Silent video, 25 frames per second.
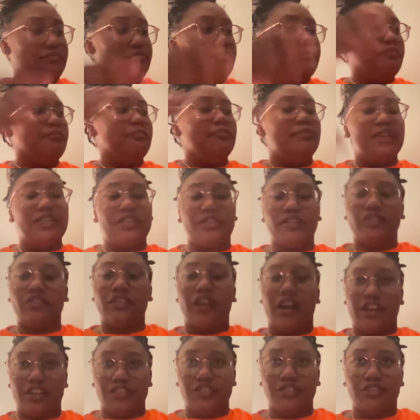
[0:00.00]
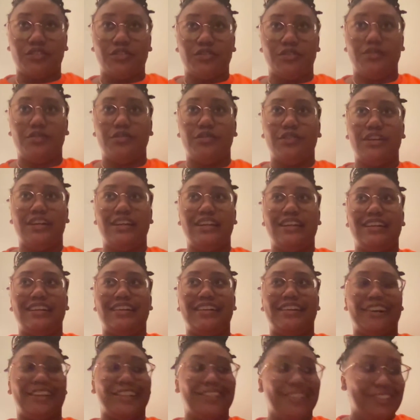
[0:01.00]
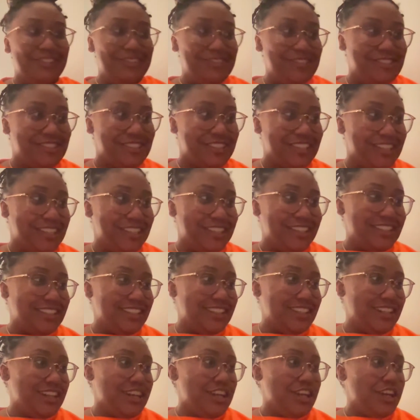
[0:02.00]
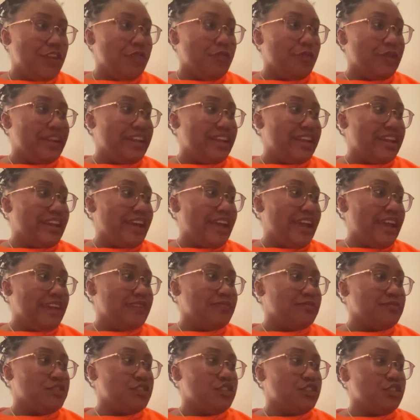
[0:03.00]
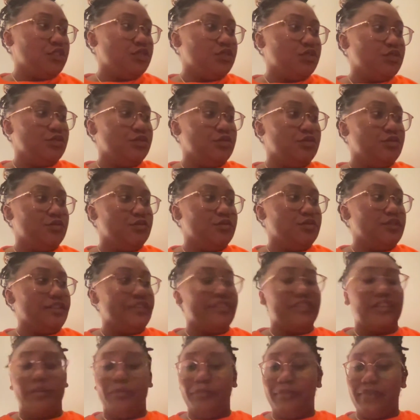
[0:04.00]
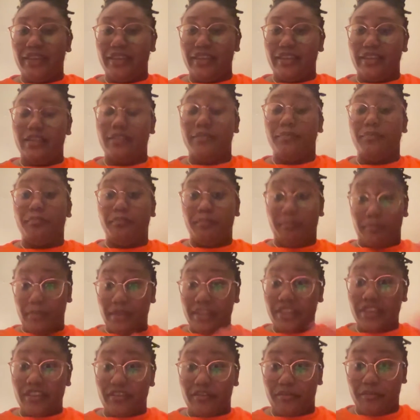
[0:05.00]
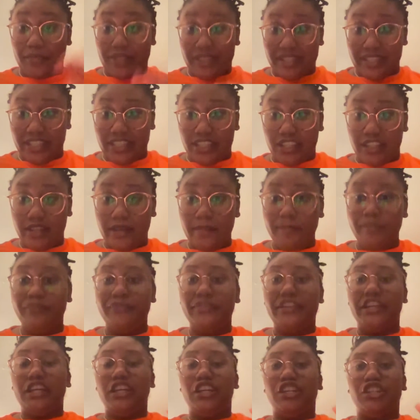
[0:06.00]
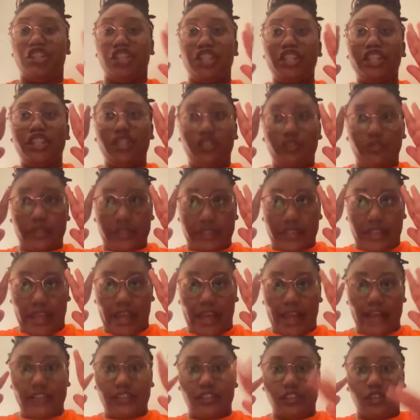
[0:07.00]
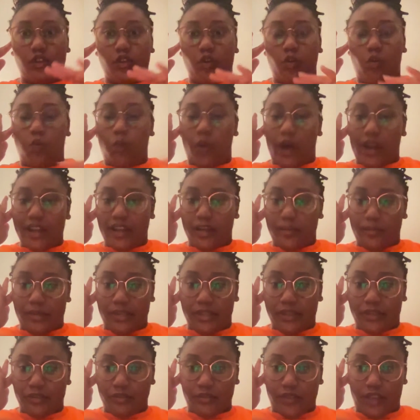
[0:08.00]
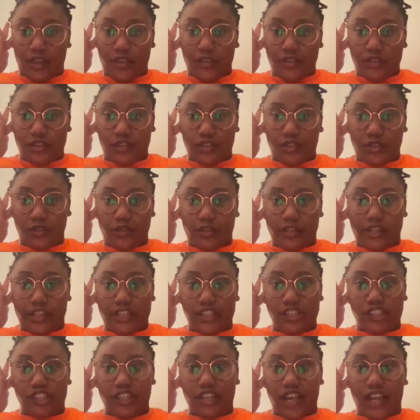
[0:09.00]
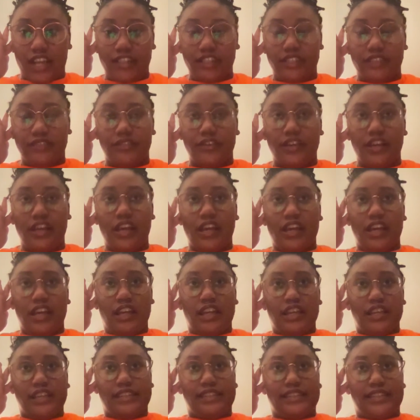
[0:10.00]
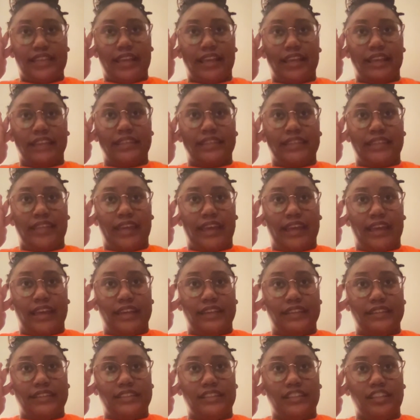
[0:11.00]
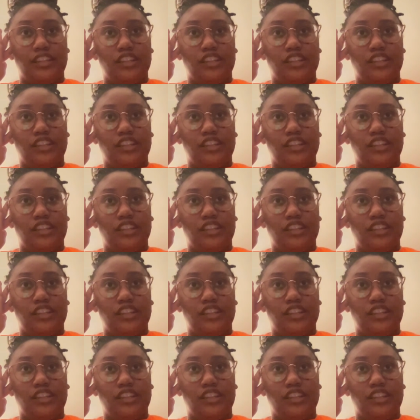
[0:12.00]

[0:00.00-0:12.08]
mythological illusion when it came to the myth of Medea. She used that quite a bit throughout the story. She kind of said that